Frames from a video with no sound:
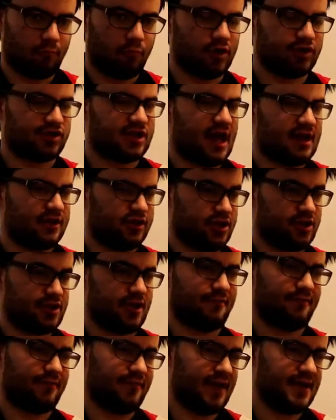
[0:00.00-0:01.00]
What challenges
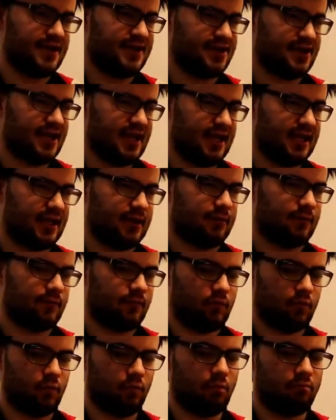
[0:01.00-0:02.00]
I'm facing,
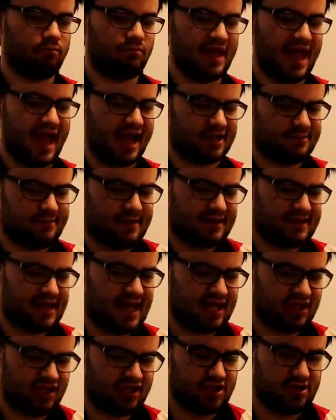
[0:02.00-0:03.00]
the
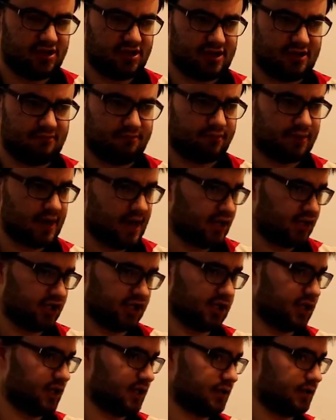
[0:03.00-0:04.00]
expectations and
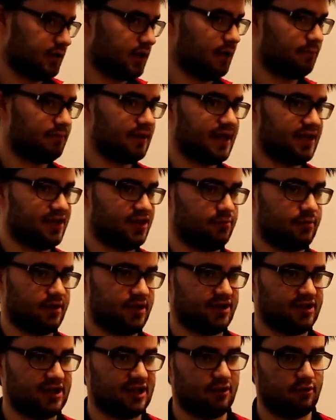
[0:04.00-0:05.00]
pressure I place on
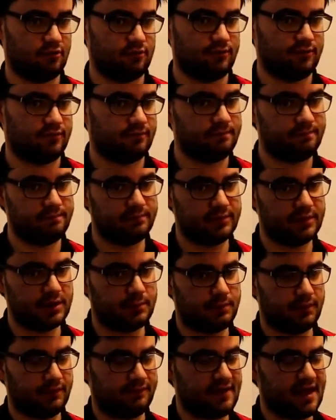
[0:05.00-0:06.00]
myself,
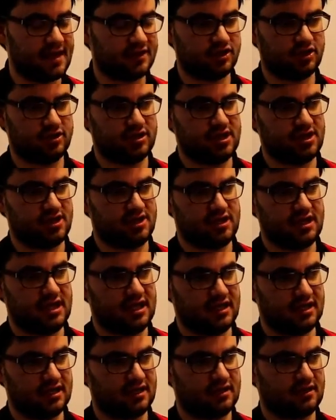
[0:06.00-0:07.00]
the
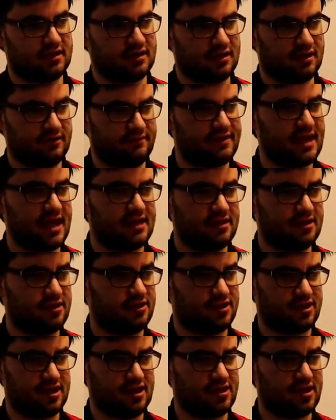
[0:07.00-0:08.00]
perfectionistic kind of
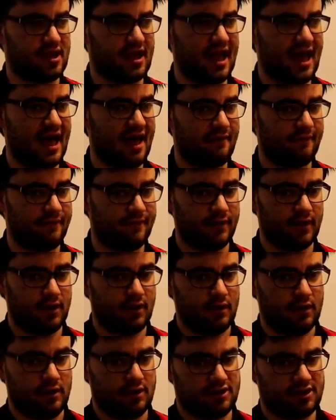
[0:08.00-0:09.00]
tendencies I have,
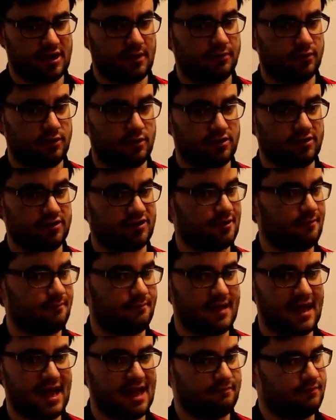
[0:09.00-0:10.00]
some good and some
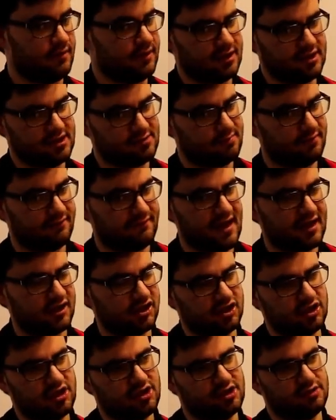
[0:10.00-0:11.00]
bad, because
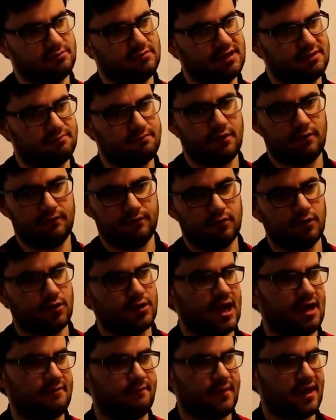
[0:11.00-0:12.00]
perfectionism is both
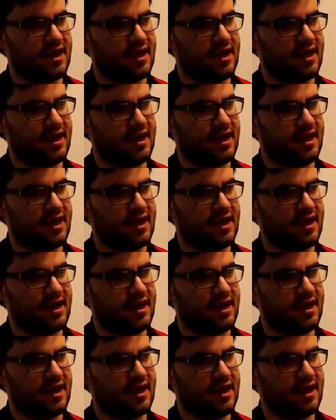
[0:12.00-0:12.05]
good and